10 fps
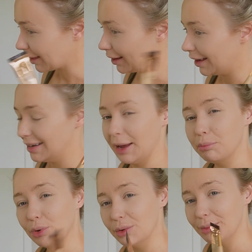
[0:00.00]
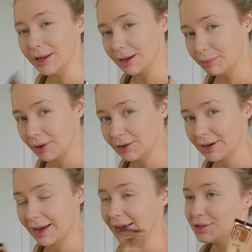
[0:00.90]
and I put makeup on,
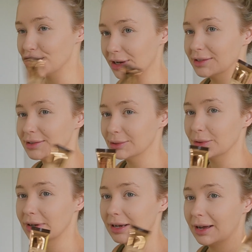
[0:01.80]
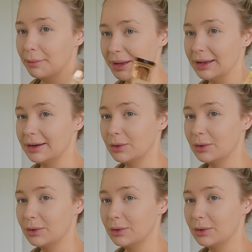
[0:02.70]
I just look a bit